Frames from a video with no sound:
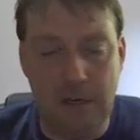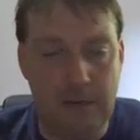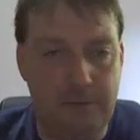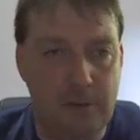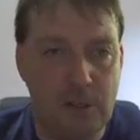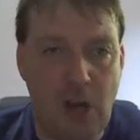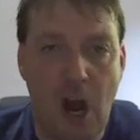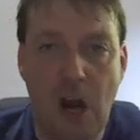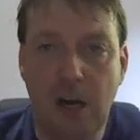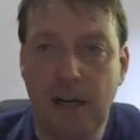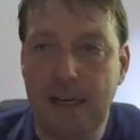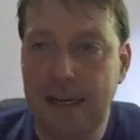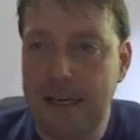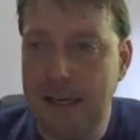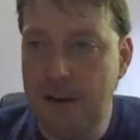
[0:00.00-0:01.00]
If there's
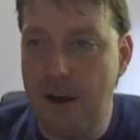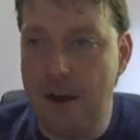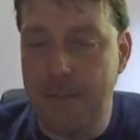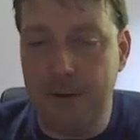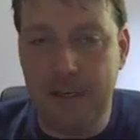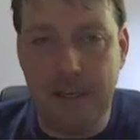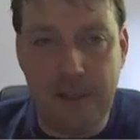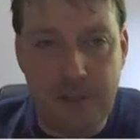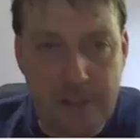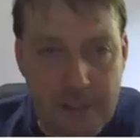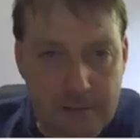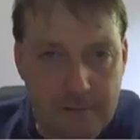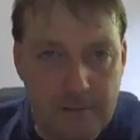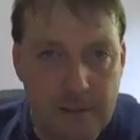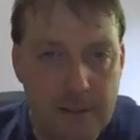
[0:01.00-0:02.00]
hardly any
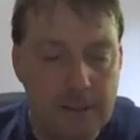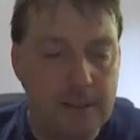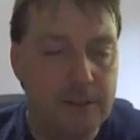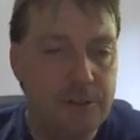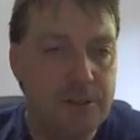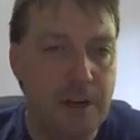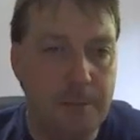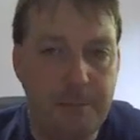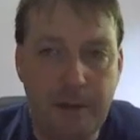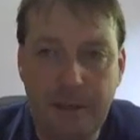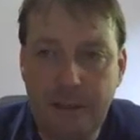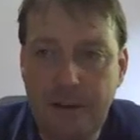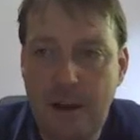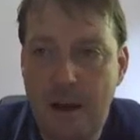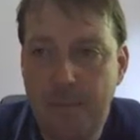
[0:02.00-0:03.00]
competition, jump on
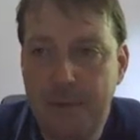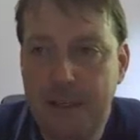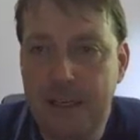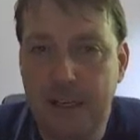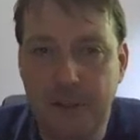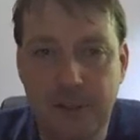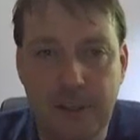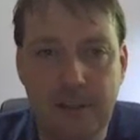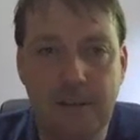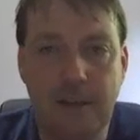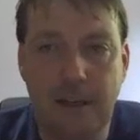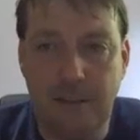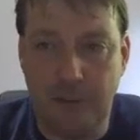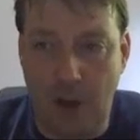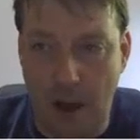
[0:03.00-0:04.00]
the competition
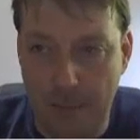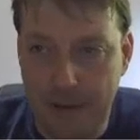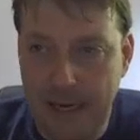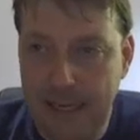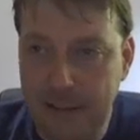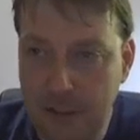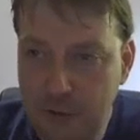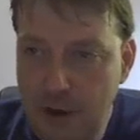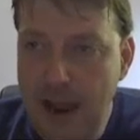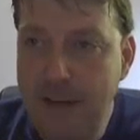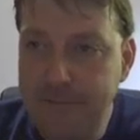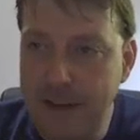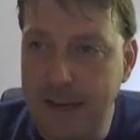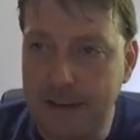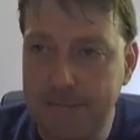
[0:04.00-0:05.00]
and dominate the
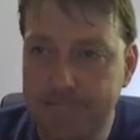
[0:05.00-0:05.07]
traffic.